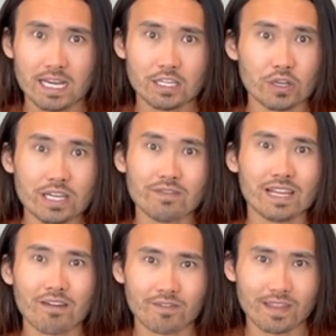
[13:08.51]
You know, even
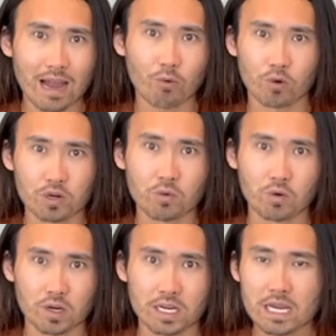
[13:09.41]
if that were to
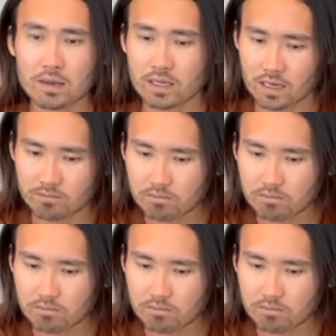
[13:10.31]
work, uh,